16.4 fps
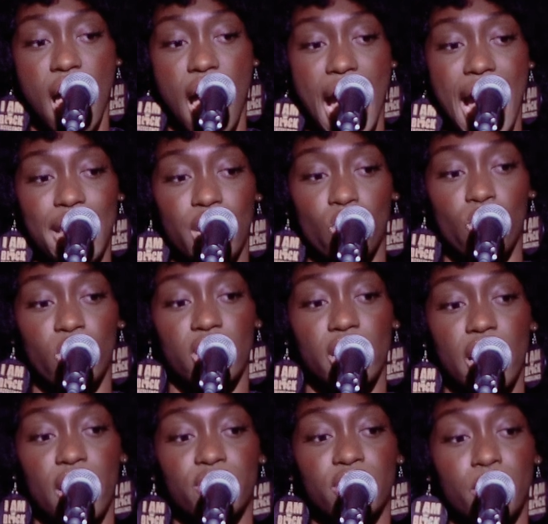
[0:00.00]
I don't want
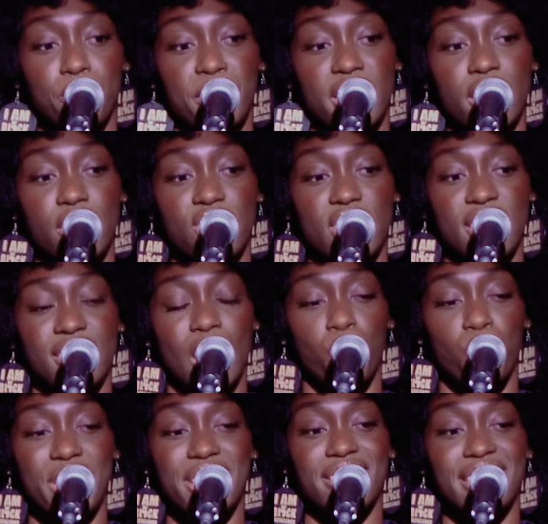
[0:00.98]
love to be the thing
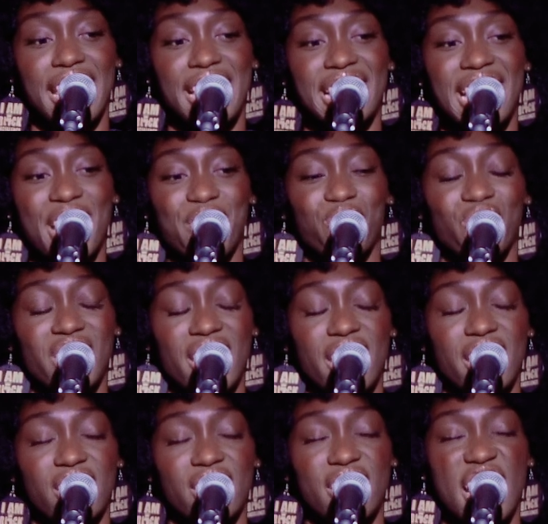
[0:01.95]
that we stay left
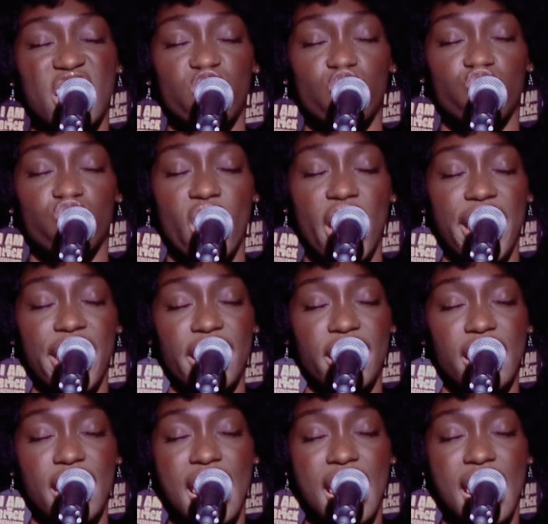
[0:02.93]
in. That's right.